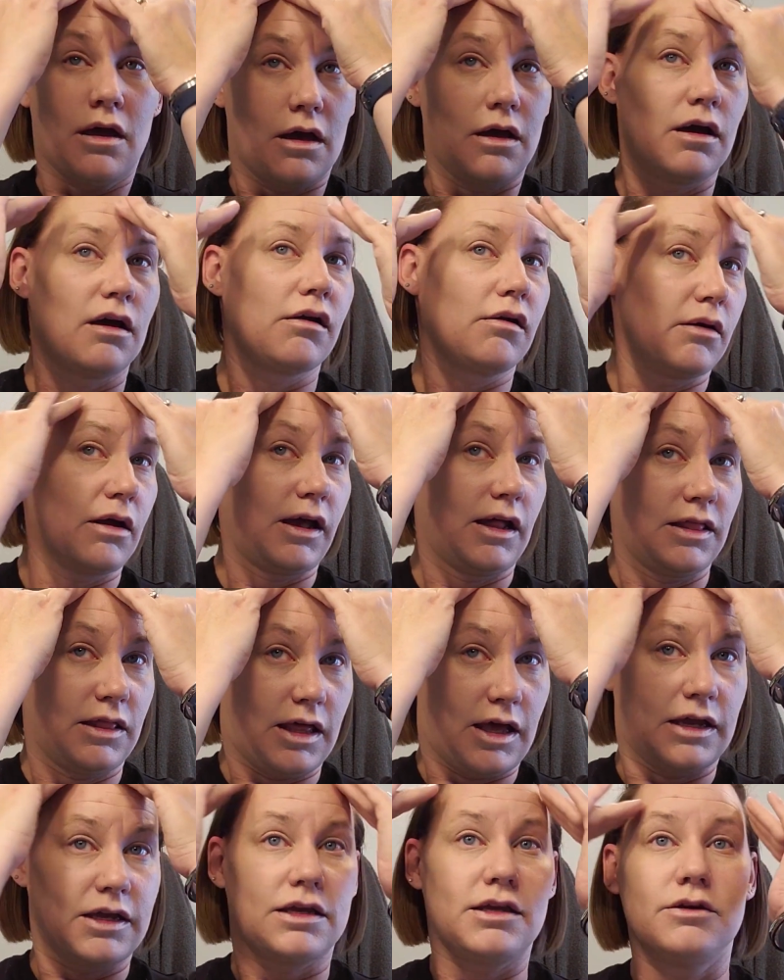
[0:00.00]
I
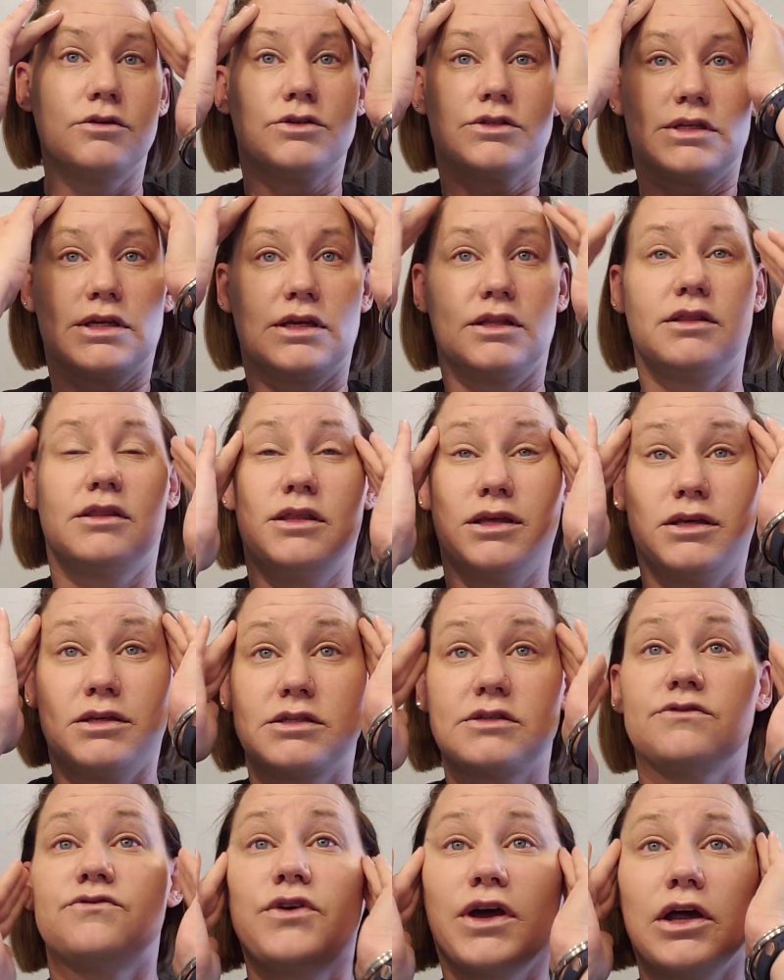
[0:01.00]
like using
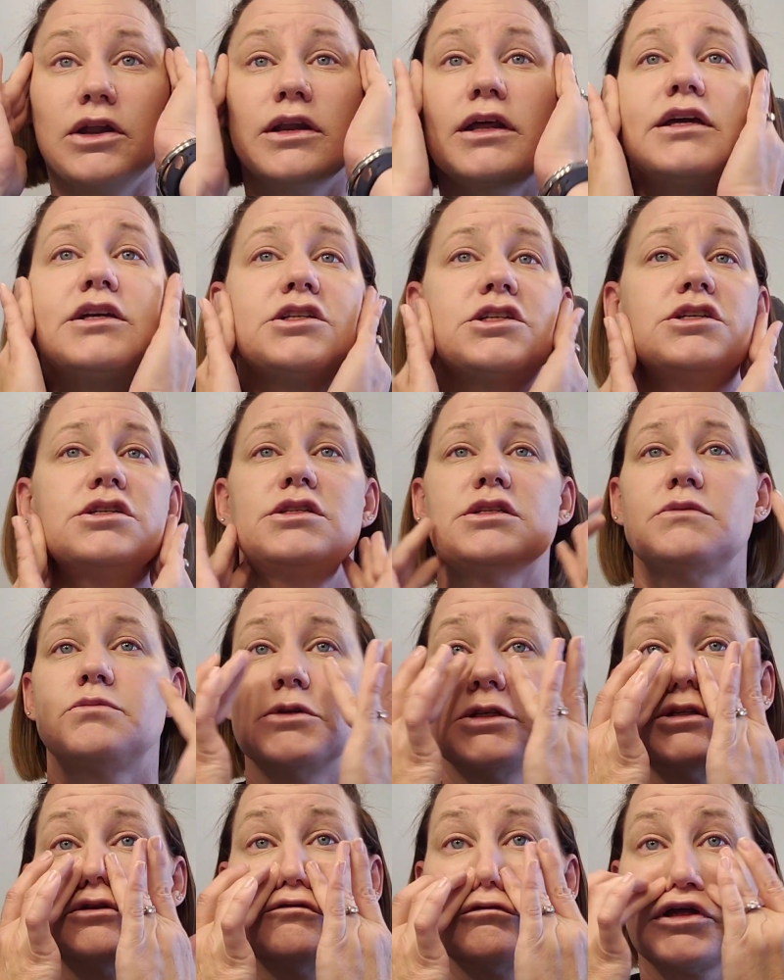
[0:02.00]
this foundation
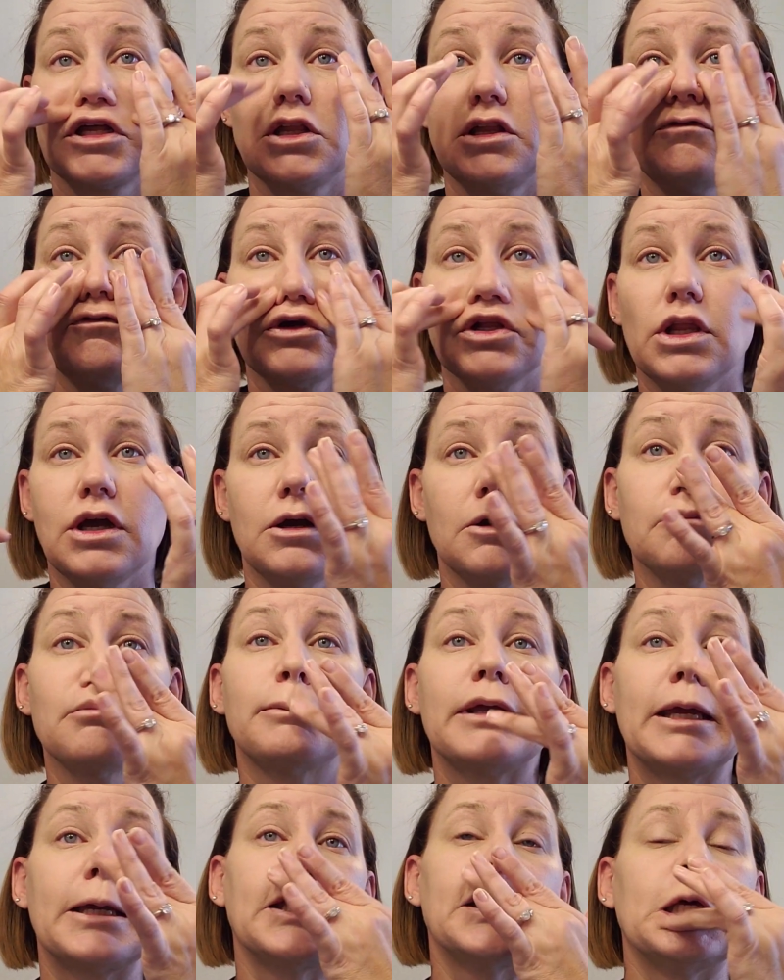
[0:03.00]
specifically for LARP
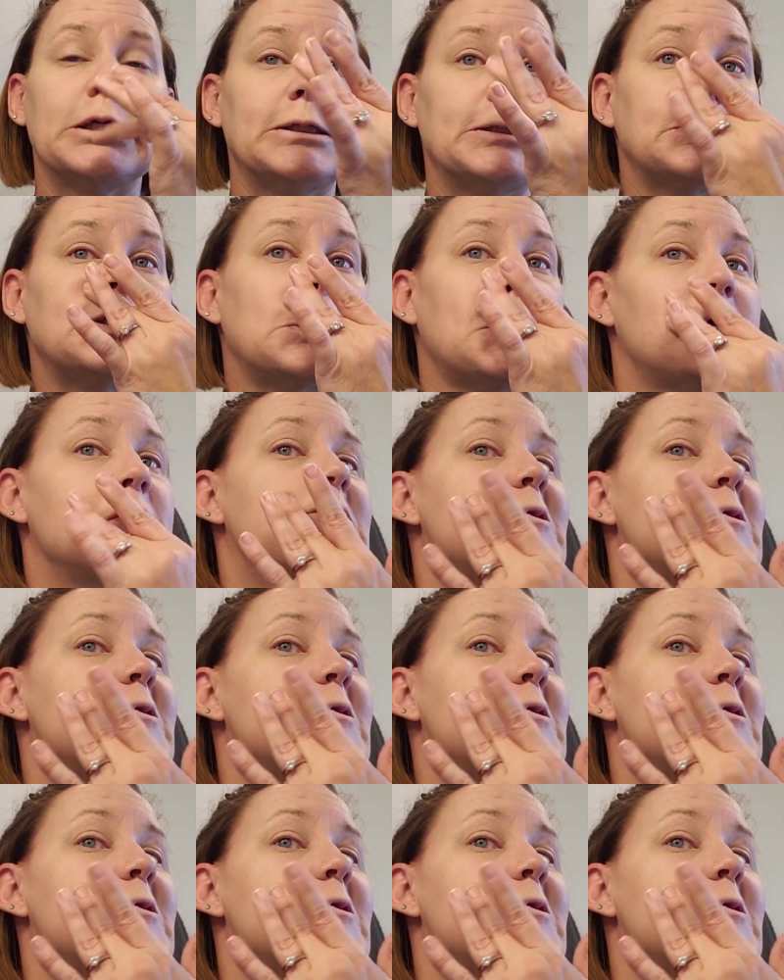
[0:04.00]
because